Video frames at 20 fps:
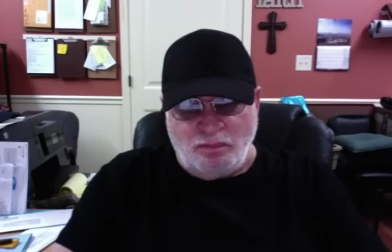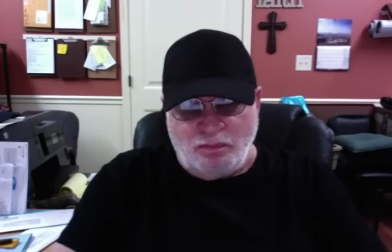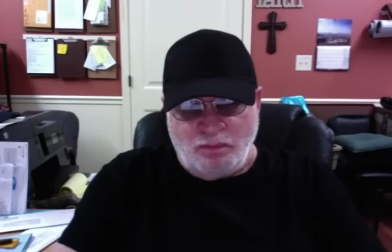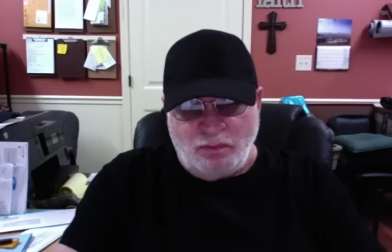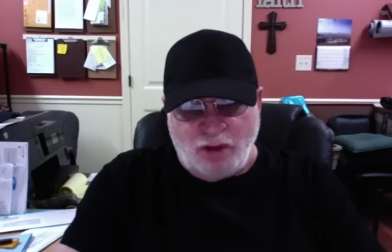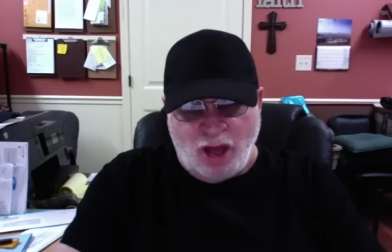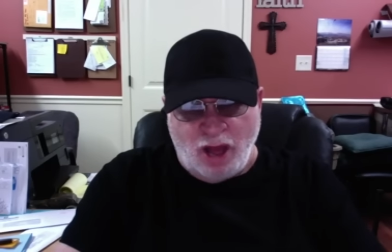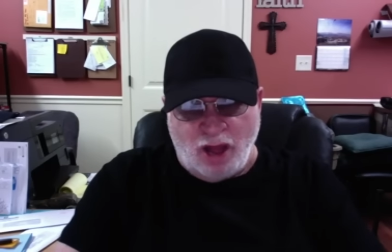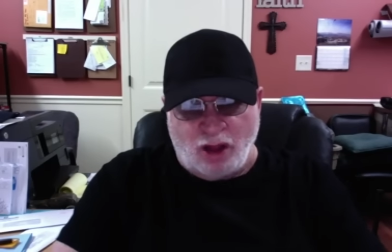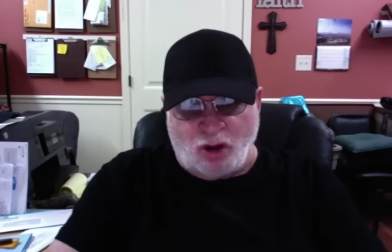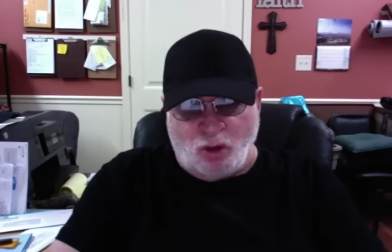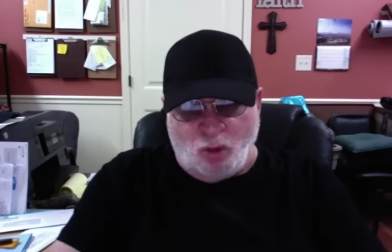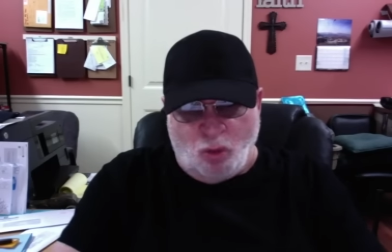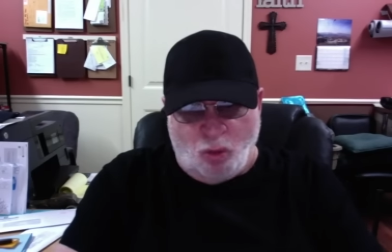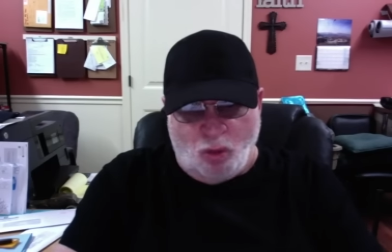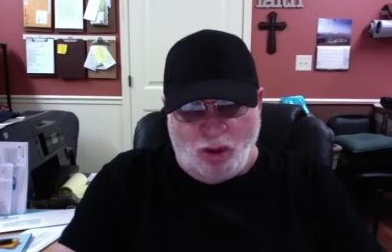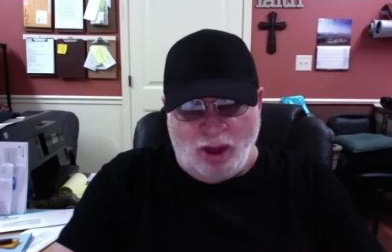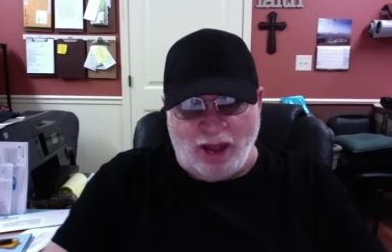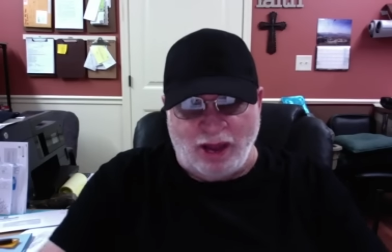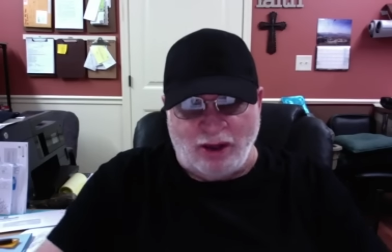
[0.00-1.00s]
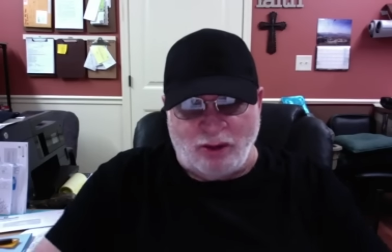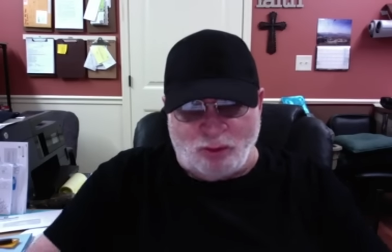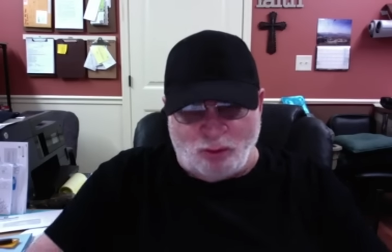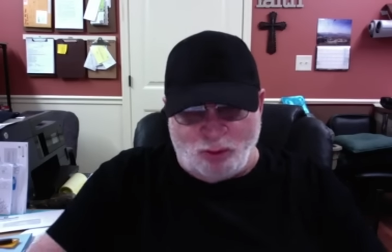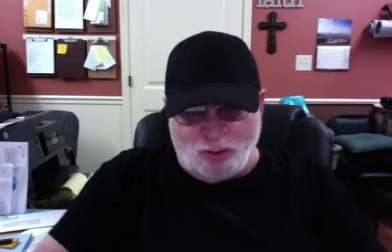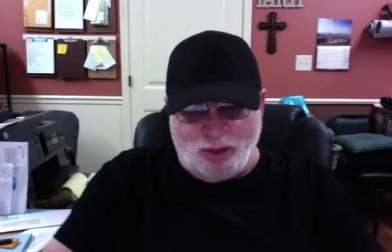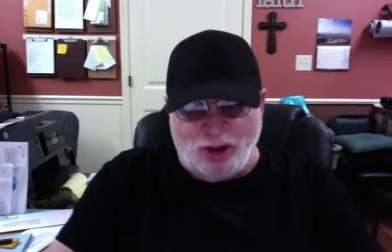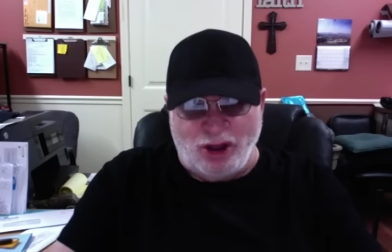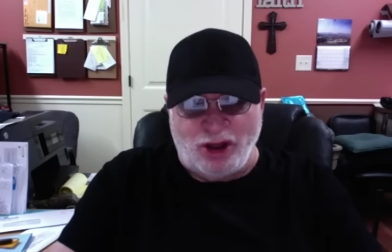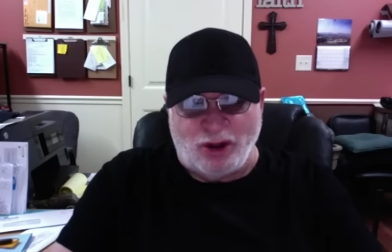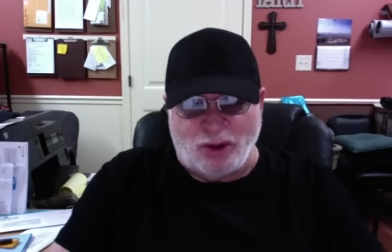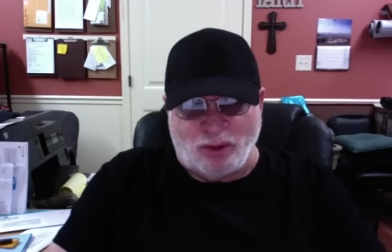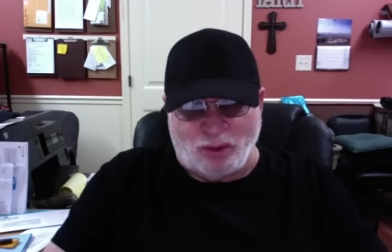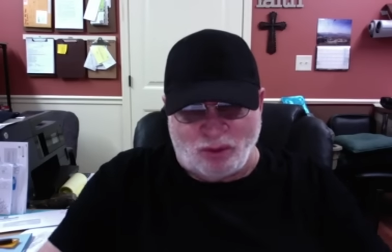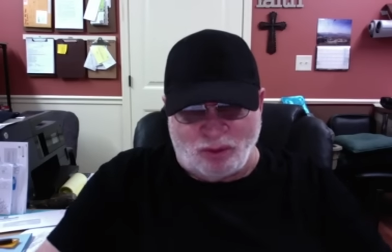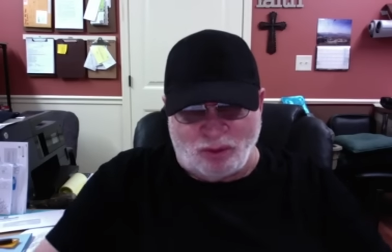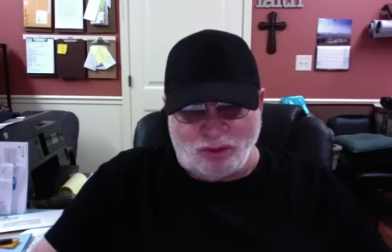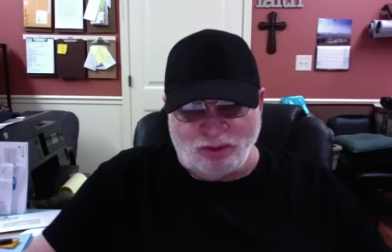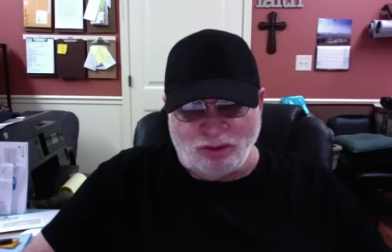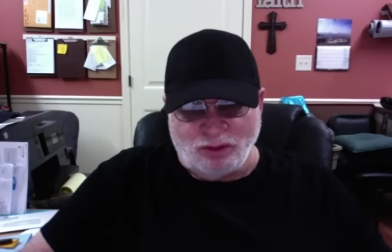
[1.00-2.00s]
not quite
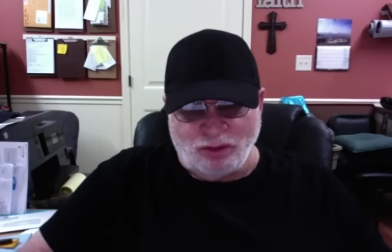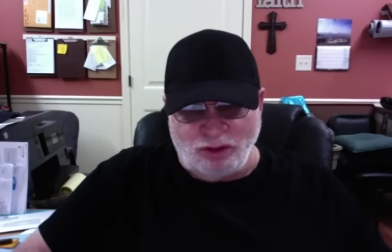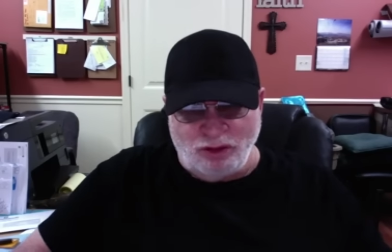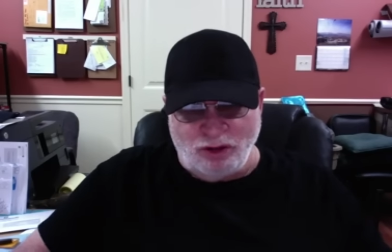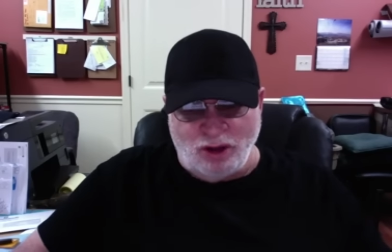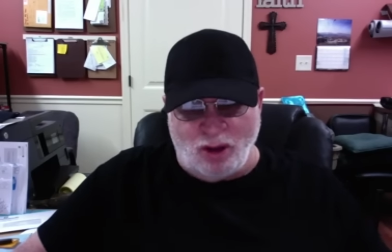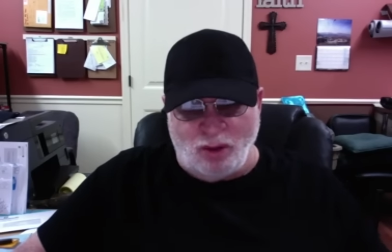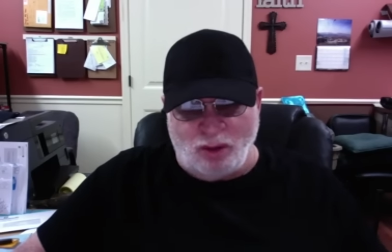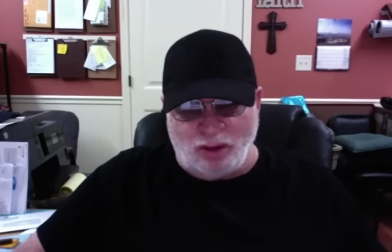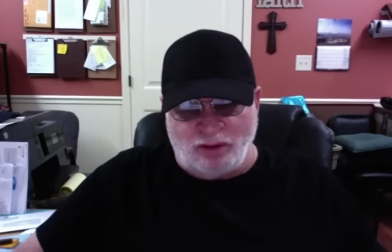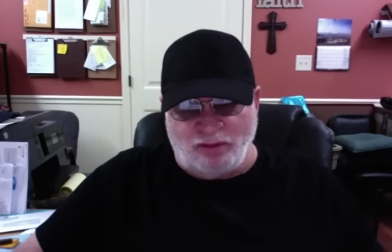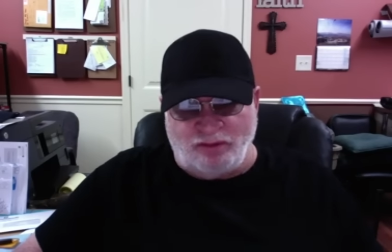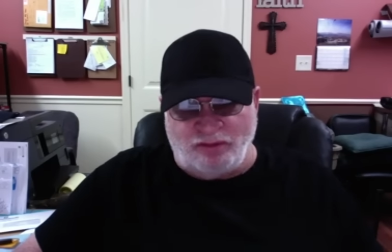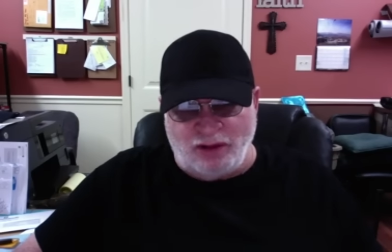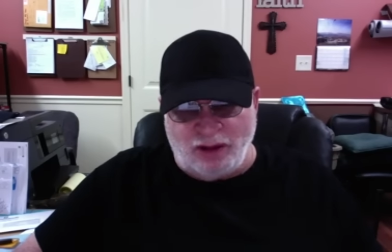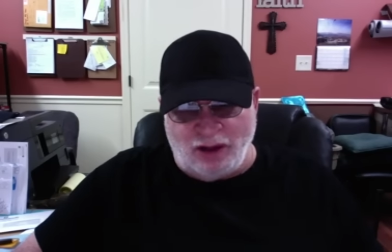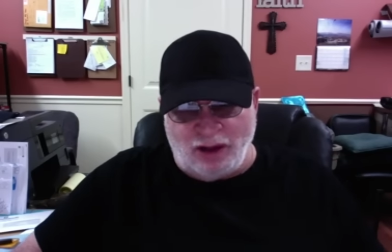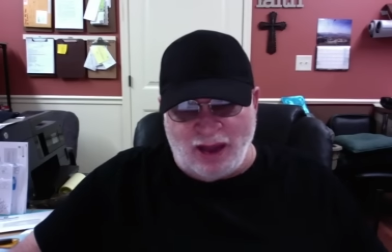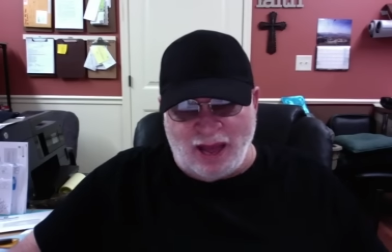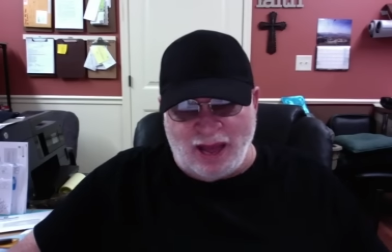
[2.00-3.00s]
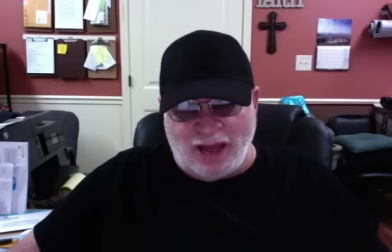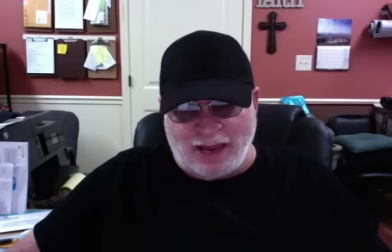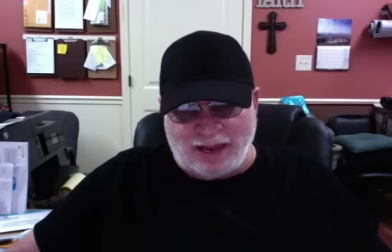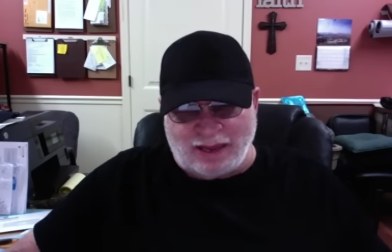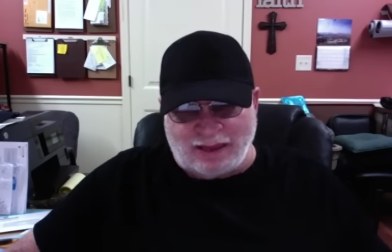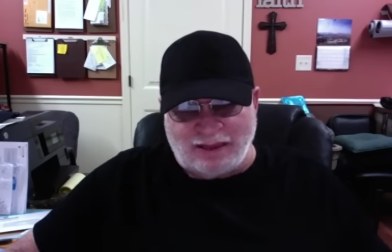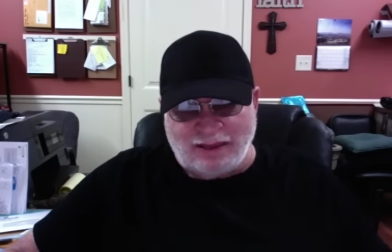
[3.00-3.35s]
real. You know, it'll feel like